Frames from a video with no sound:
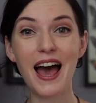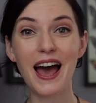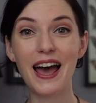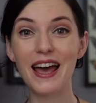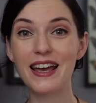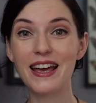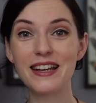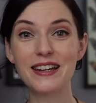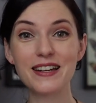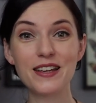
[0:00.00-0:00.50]

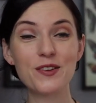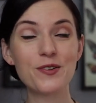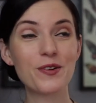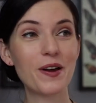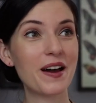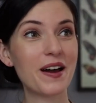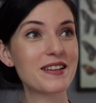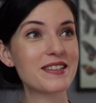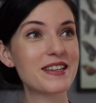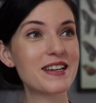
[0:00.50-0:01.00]
and you
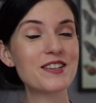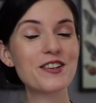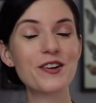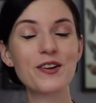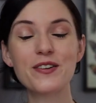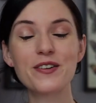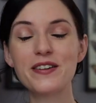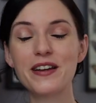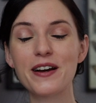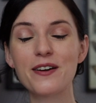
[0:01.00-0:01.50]
guys, it
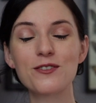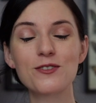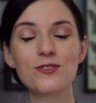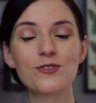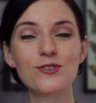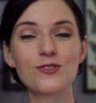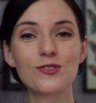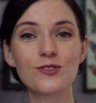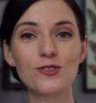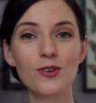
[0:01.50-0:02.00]
turned out
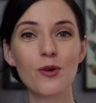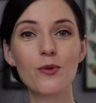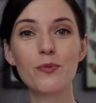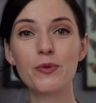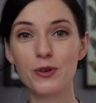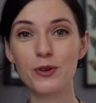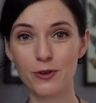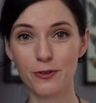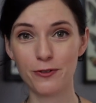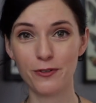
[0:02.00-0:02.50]
so
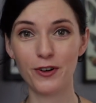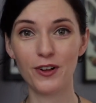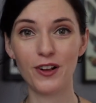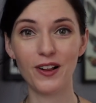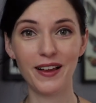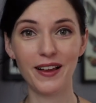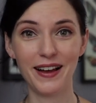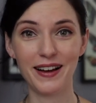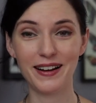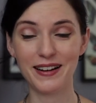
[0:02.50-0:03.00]
beautiful.
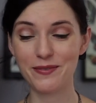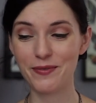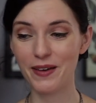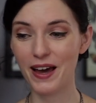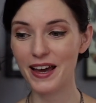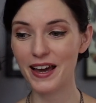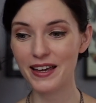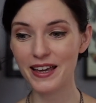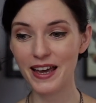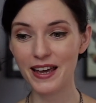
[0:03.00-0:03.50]

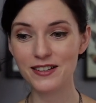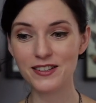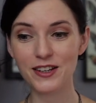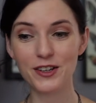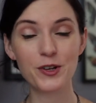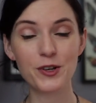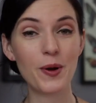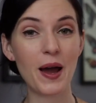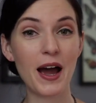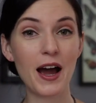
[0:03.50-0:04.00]
I can't
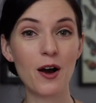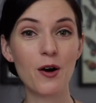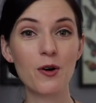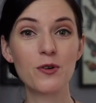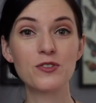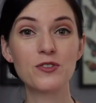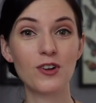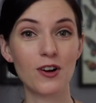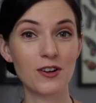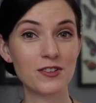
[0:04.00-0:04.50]
tell you
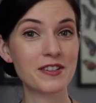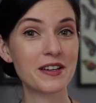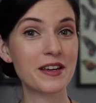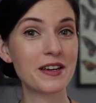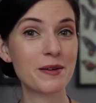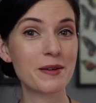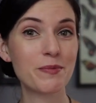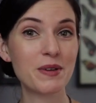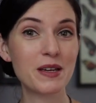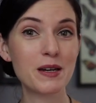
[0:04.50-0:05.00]
how daunting
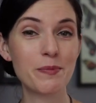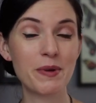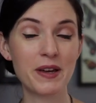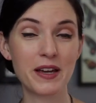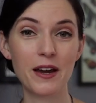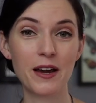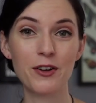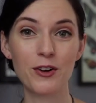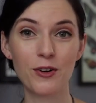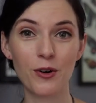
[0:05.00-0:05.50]
it can be to
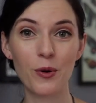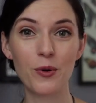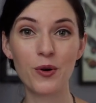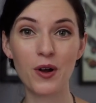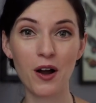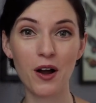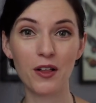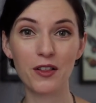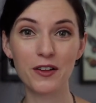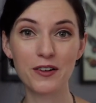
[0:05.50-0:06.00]
pick out your own
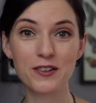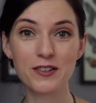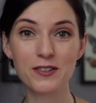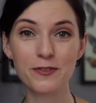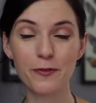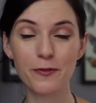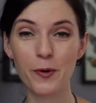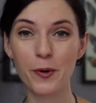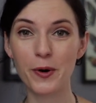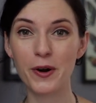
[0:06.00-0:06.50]

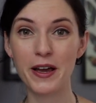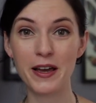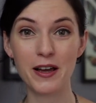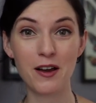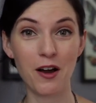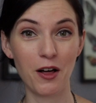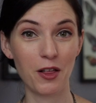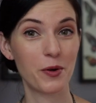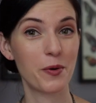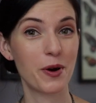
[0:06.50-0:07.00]
colors for a
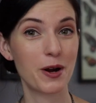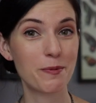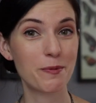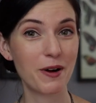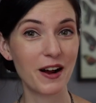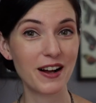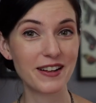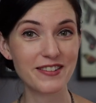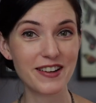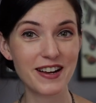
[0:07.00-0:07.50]
colorwork
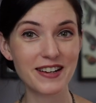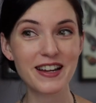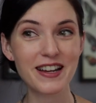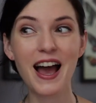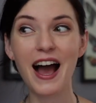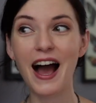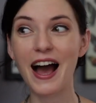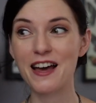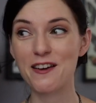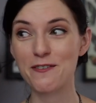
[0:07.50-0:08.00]
project.
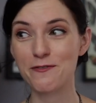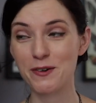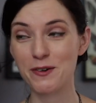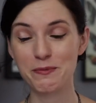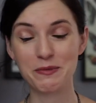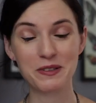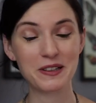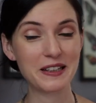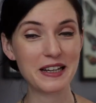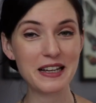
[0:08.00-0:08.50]
I've
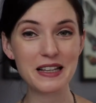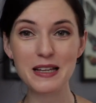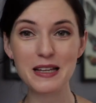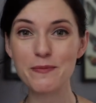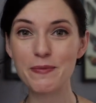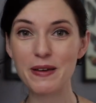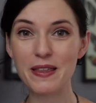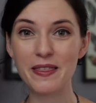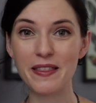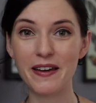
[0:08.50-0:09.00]
completely
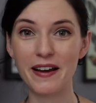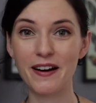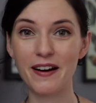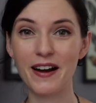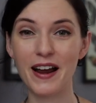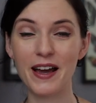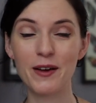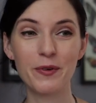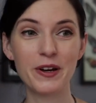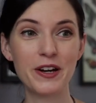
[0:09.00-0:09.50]
been
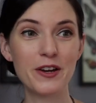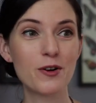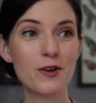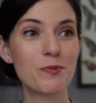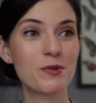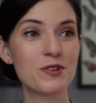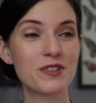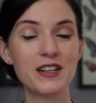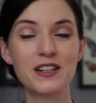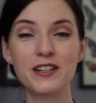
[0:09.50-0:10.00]
there, and when you're
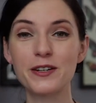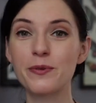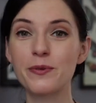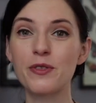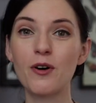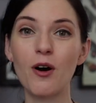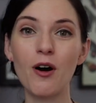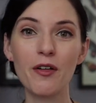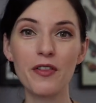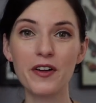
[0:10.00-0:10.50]
presented
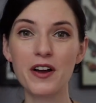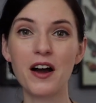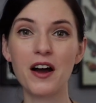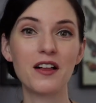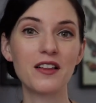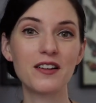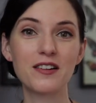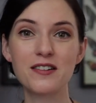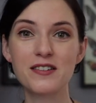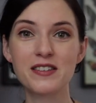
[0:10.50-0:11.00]
with all the
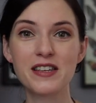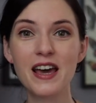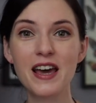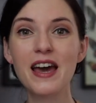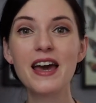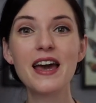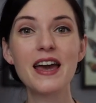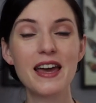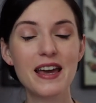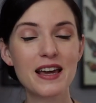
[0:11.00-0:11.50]
colors,
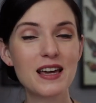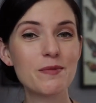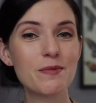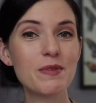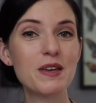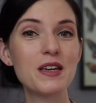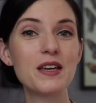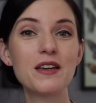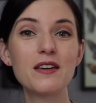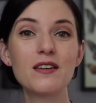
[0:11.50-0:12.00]
it can
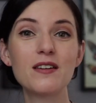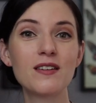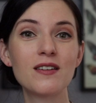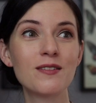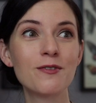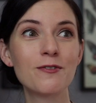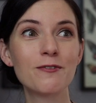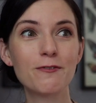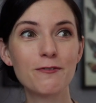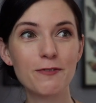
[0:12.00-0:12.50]
be
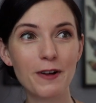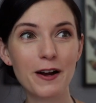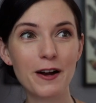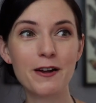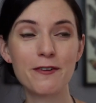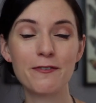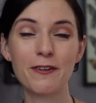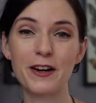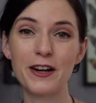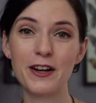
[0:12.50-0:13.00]

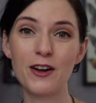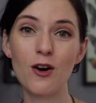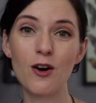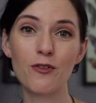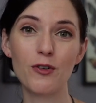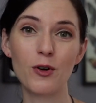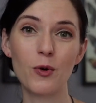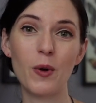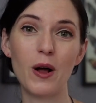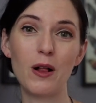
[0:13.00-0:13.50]
very, very
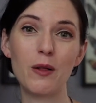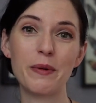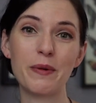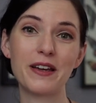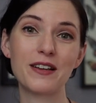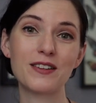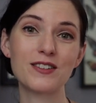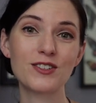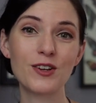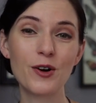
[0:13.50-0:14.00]

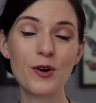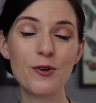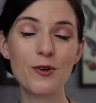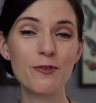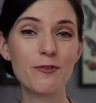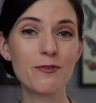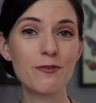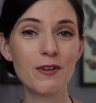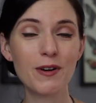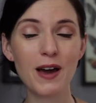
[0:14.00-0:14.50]
overwhelming.
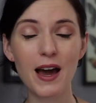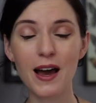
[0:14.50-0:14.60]
So